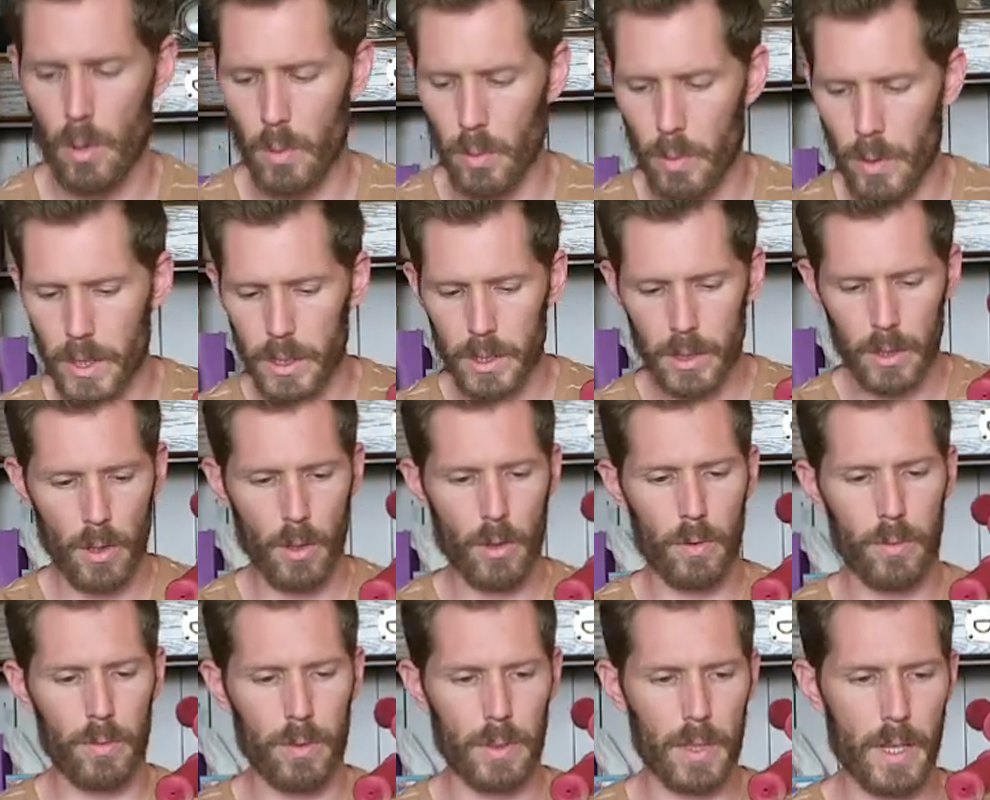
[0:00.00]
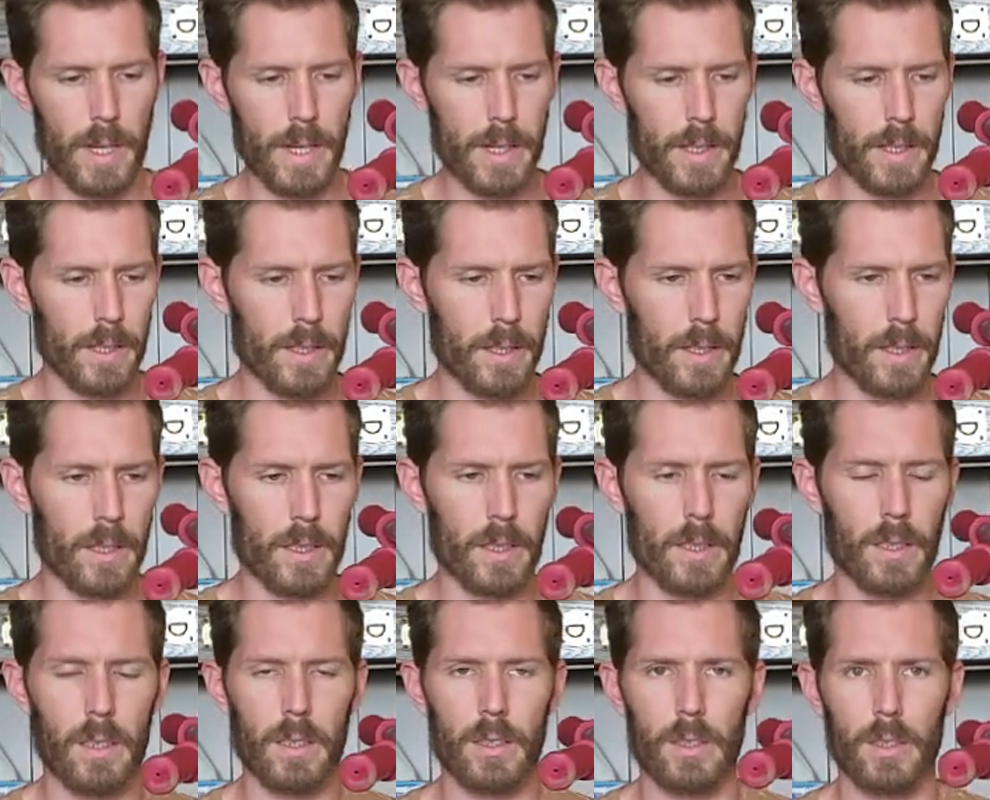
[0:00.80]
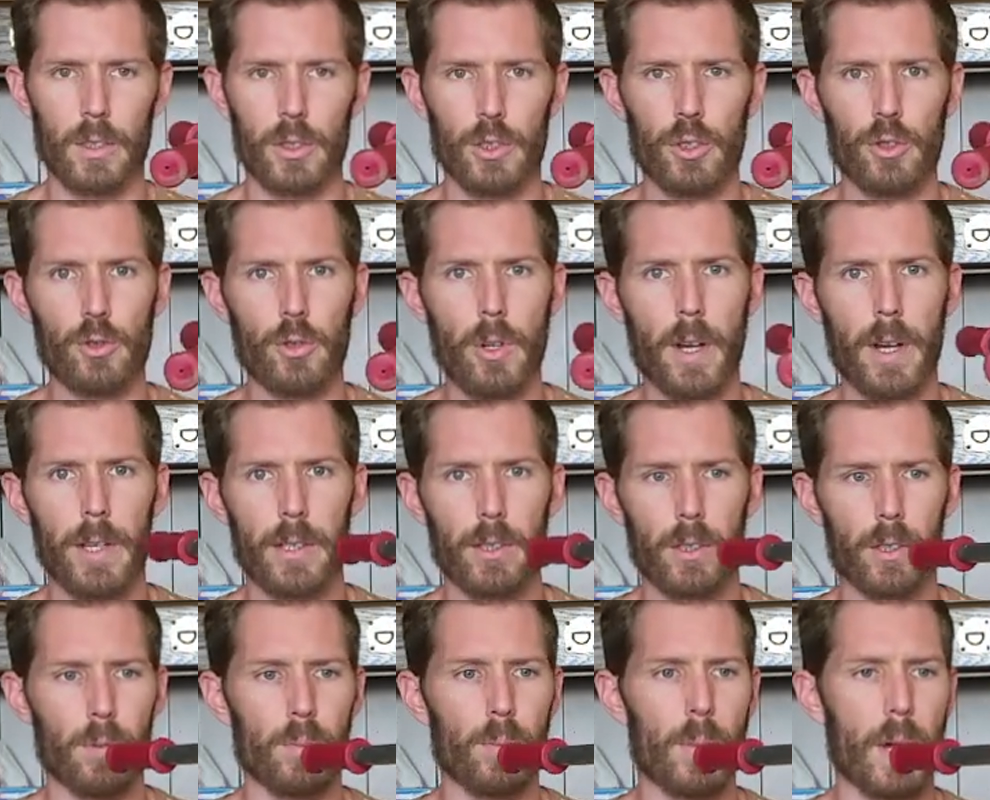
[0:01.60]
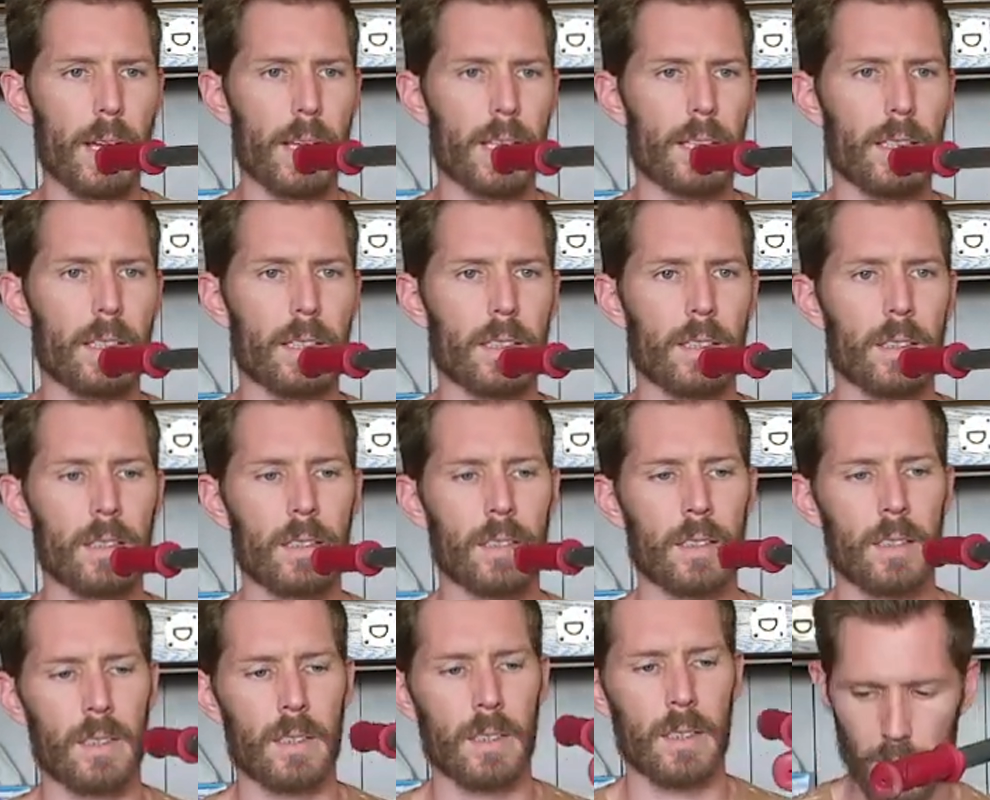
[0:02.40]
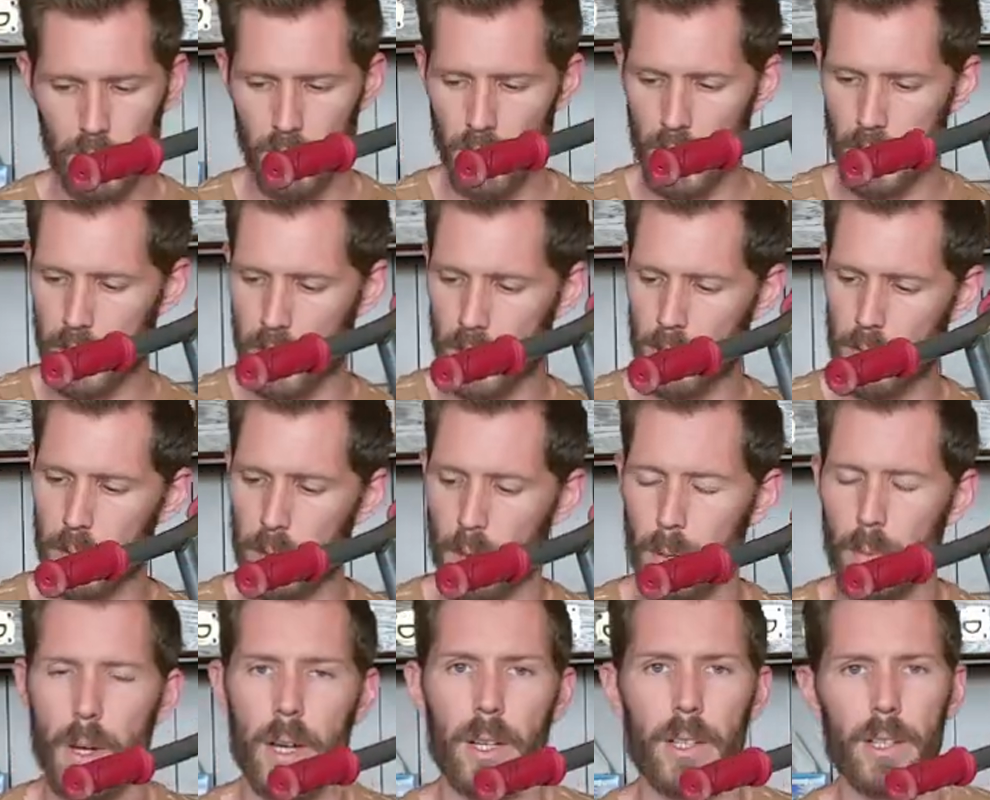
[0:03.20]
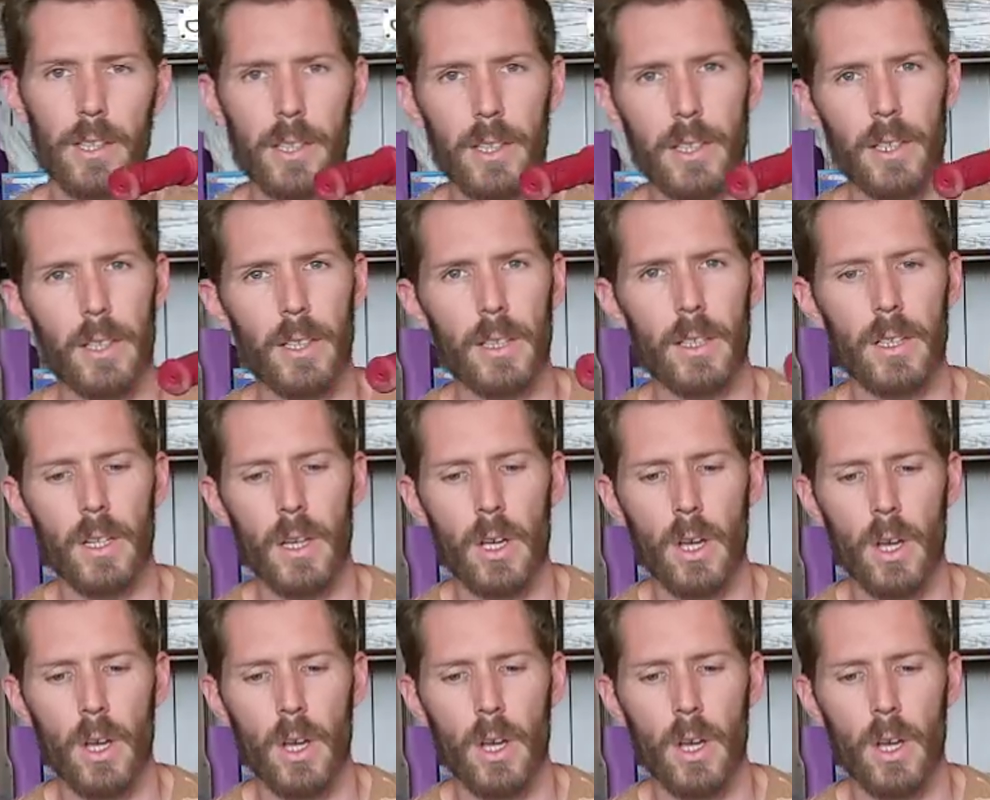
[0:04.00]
Radio Flyer Strider bike. We've had this for about a year.